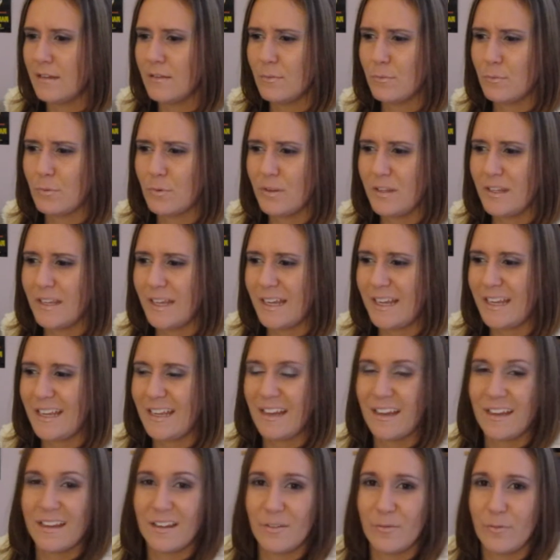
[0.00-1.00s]
really any
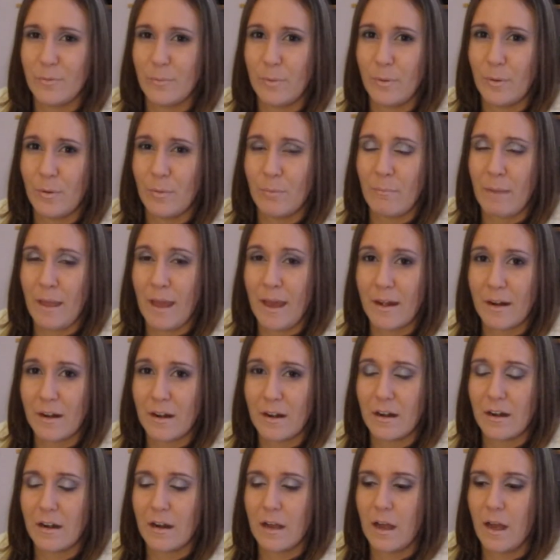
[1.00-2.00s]
kind of a bone
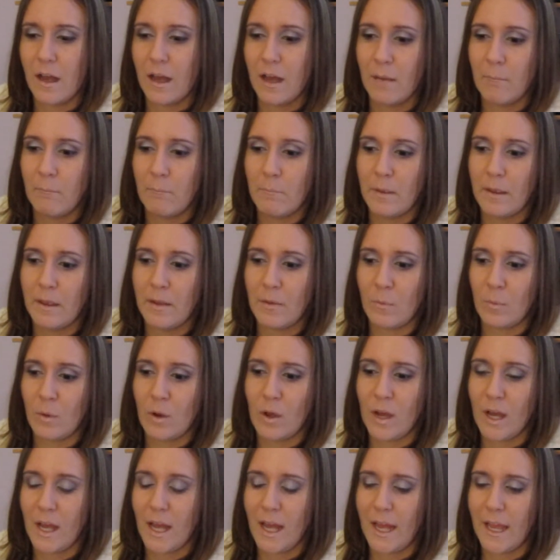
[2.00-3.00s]
matter, and
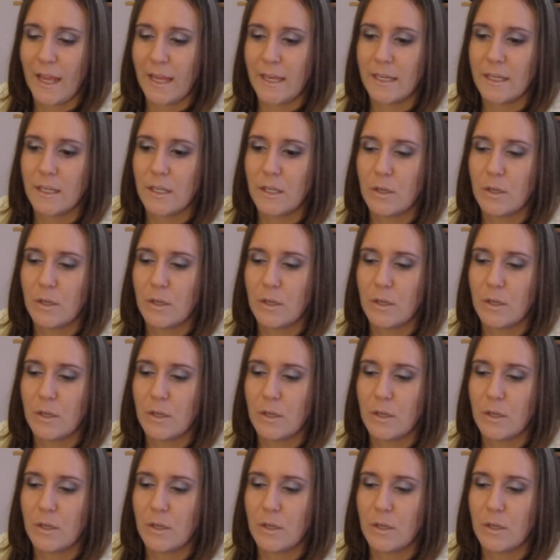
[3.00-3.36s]
rawhide,